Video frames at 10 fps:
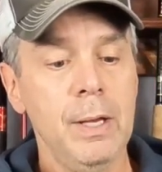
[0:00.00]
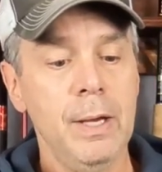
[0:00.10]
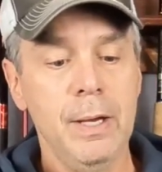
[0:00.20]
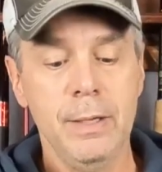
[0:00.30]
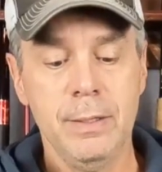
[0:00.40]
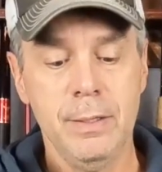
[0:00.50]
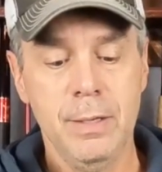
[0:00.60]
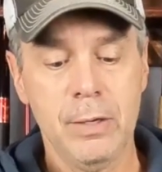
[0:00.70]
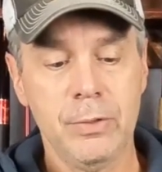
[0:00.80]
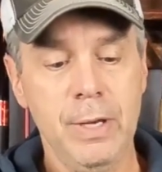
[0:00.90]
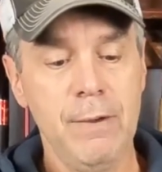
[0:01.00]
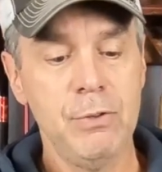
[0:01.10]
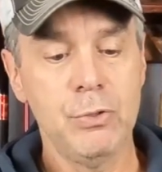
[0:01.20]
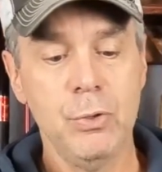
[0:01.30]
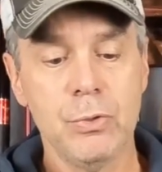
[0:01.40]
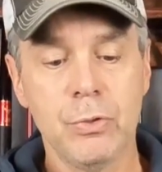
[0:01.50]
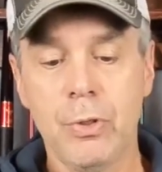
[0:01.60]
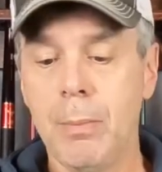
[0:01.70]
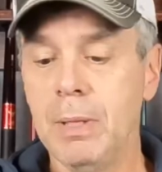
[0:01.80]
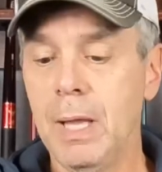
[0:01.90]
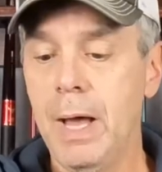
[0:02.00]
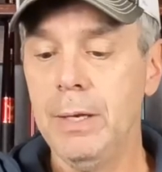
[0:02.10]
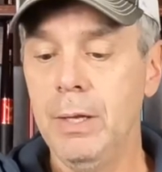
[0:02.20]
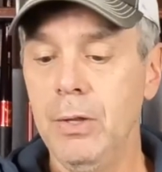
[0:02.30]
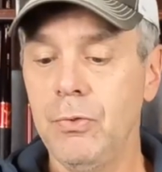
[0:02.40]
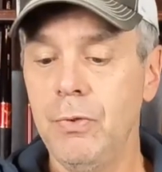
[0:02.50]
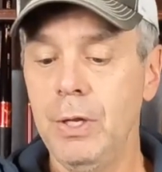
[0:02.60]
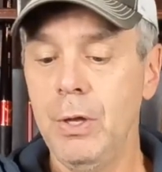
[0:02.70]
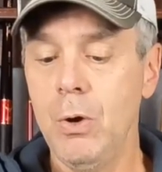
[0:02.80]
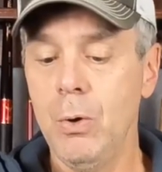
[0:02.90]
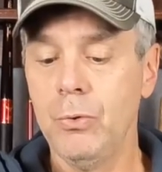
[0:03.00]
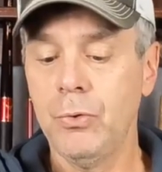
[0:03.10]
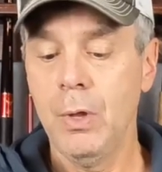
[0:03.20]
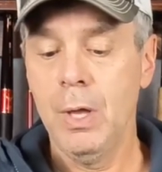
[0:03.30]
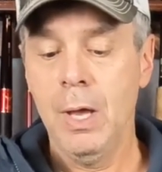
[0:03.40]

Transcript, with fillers: Uh, Dr. Davis uses them a lot in his videos.